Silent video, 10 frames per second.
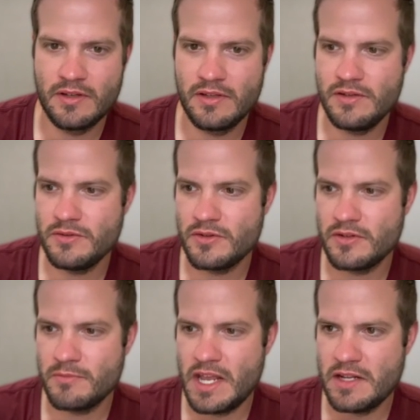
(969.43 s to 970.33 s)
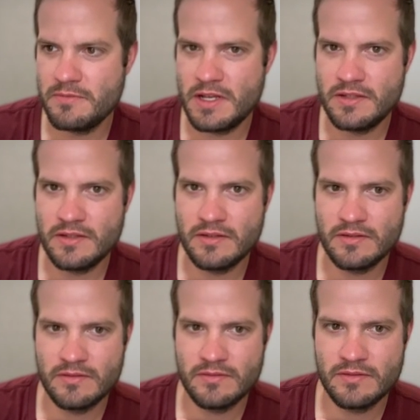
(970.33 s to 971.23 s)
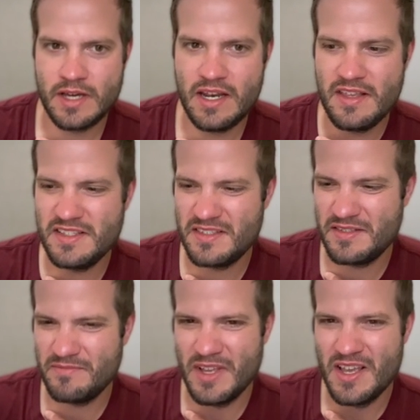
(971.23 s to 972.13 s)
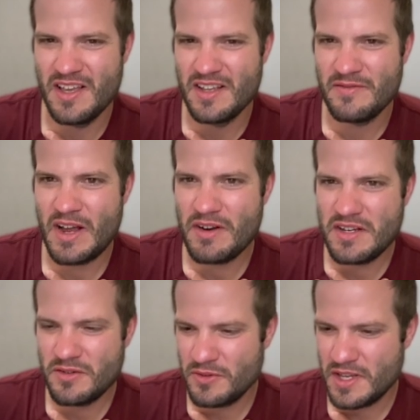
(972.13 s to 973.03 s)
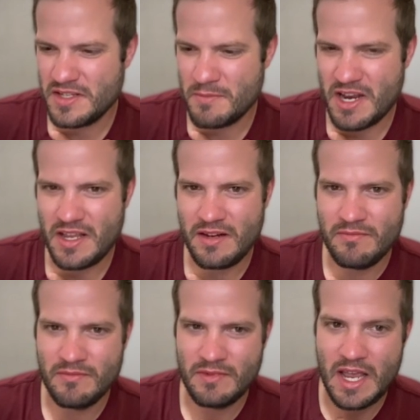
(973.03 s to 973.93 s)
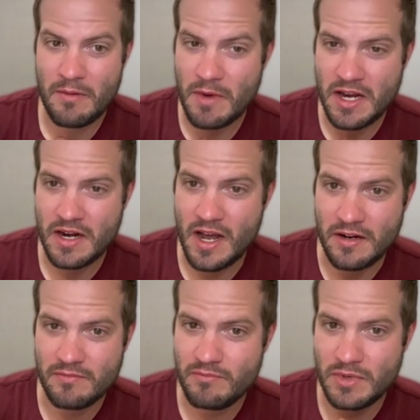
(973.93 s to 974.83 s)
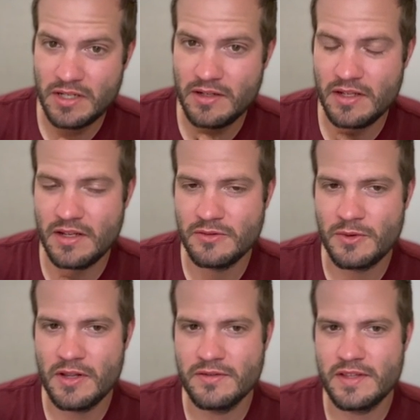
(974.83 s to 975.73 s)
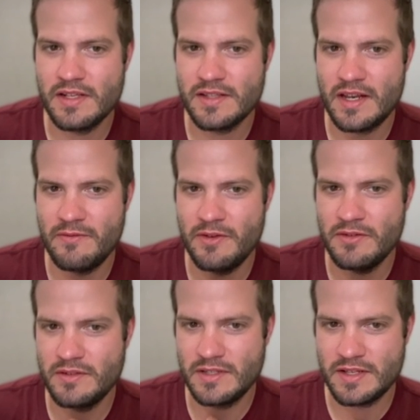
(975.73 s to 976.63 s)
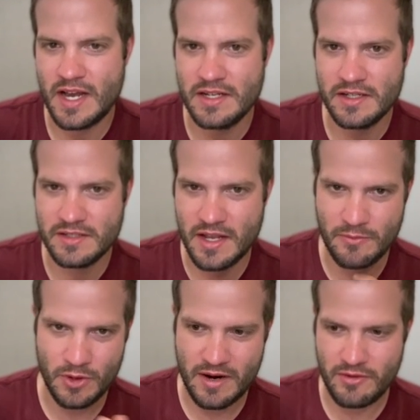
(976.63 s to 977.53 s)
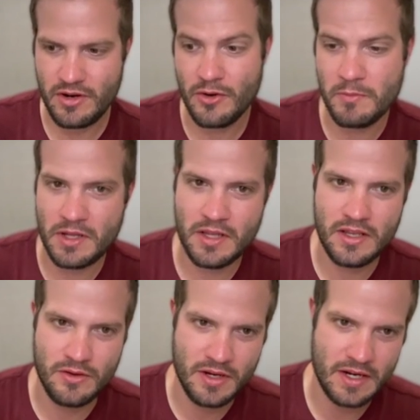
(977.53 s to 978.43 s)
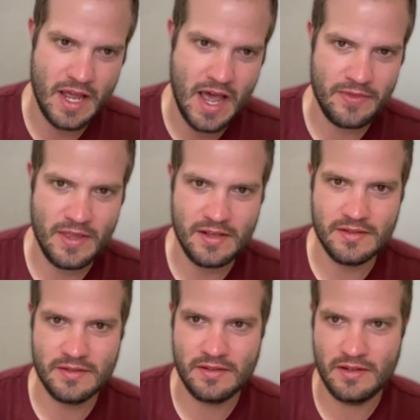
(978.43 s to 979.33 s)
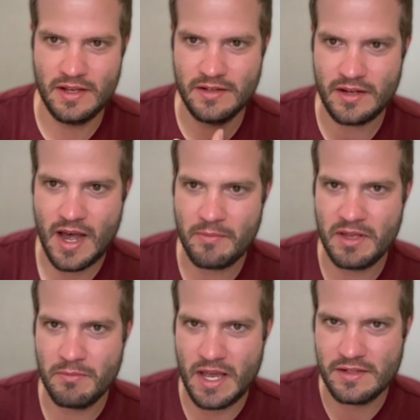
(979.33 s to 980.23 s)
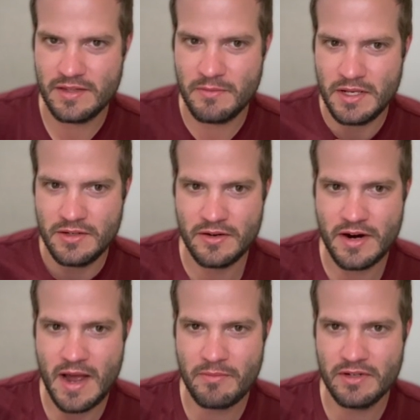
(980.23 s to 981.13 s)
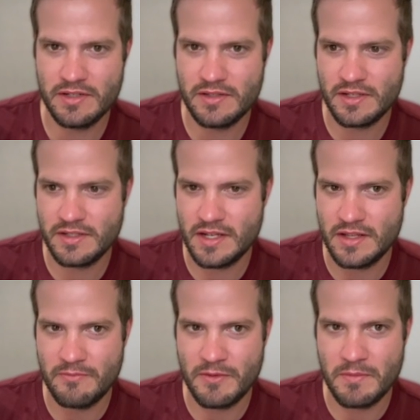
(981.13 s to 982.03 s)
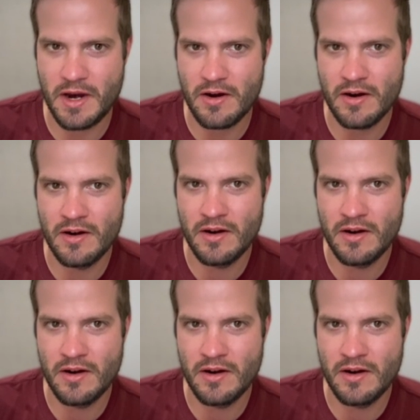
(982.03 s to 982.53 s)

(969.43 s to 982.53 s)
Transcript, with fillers: User management, kind of these foundational things you might need and might not, but it is one of those things that if you decide to extend whatever you're building, you can add these and copy and paste them into your app and just extend them from there